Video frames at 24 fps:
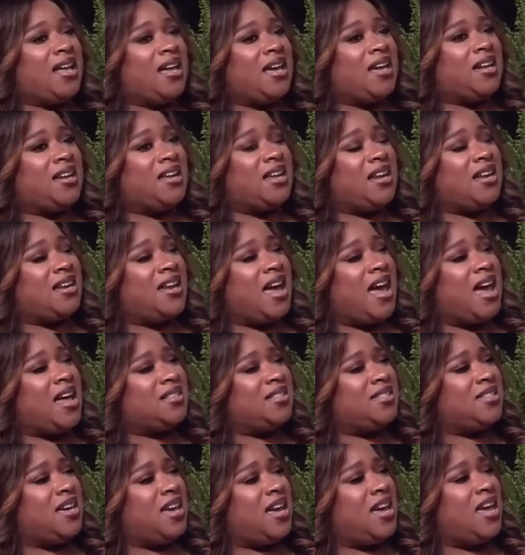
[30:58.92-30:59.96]
and then Dad
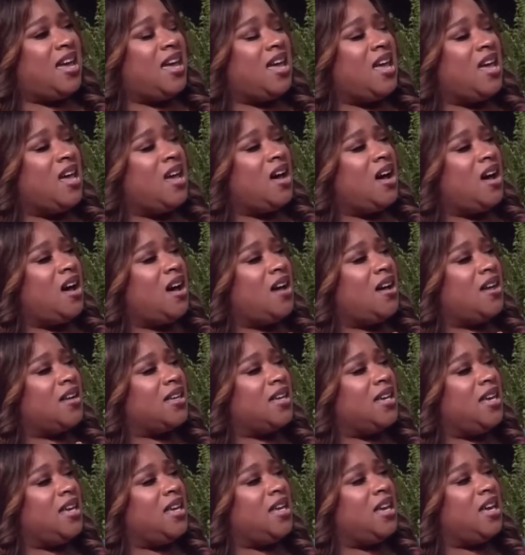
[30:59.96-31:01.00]
said,
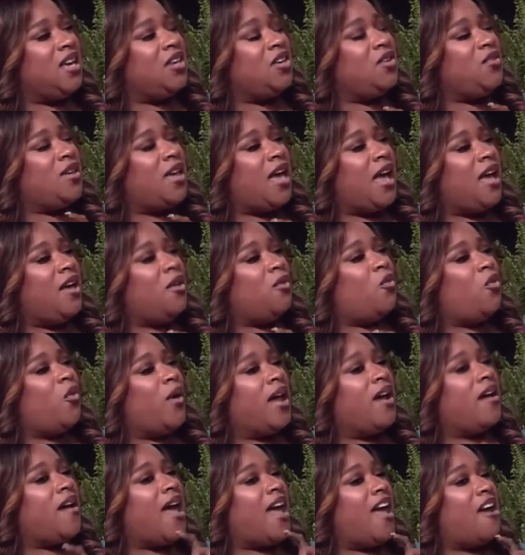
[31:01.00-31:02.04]
Kiki, you can't
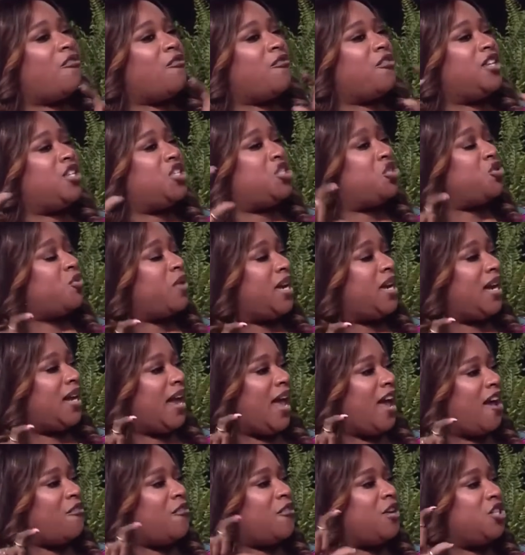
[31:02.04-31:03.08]
wear every trend.
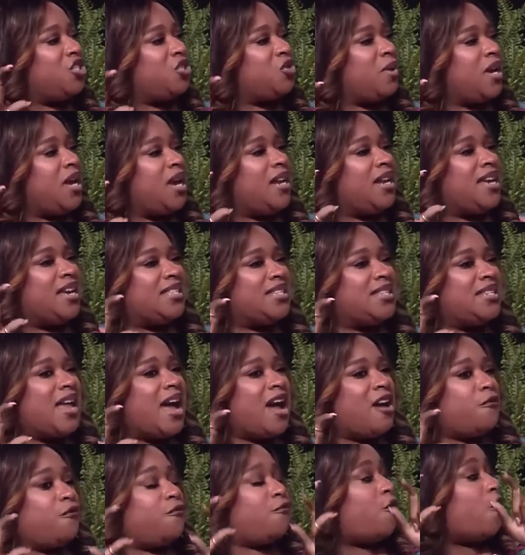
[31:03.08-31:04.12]
Every trend is
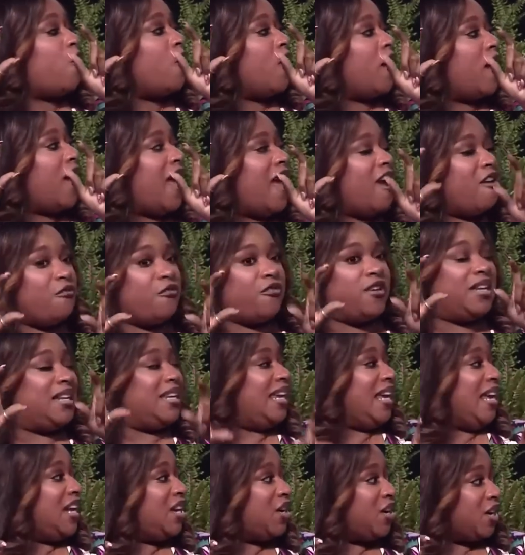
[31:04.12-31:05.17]
not for every
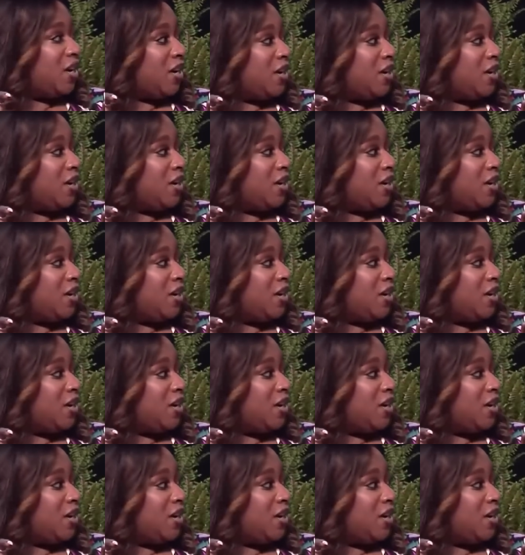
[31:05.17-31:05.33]
leader.